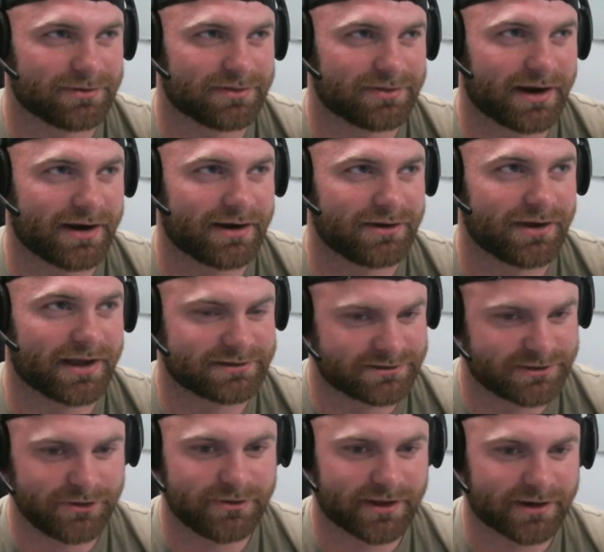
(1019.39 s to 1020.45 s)
There you got
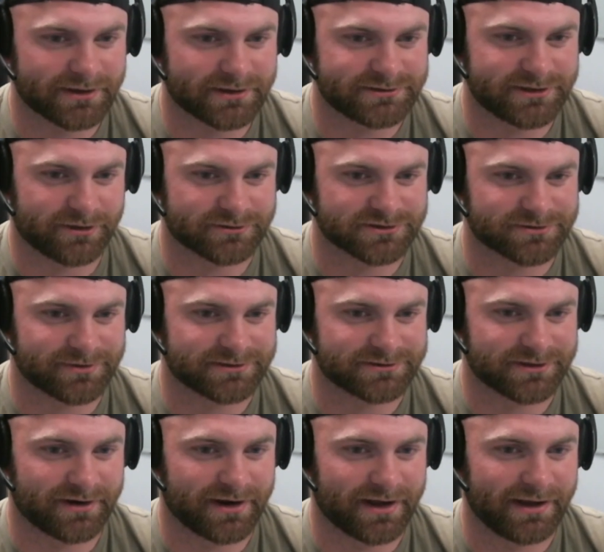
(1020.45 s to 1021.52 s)
2 that are in the children's
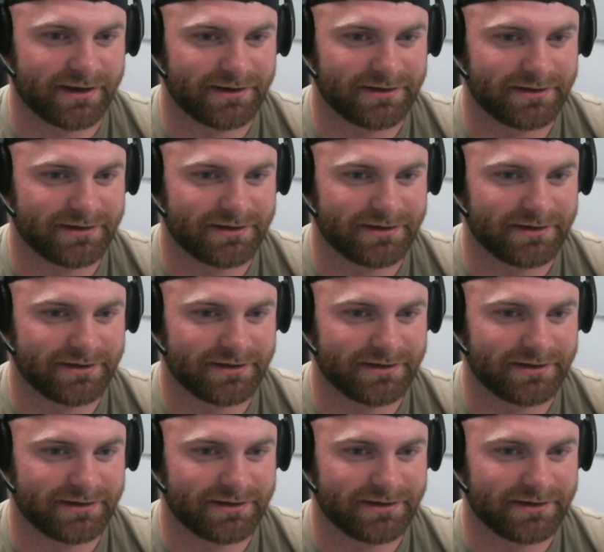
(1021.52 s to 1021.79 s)
ministry, right?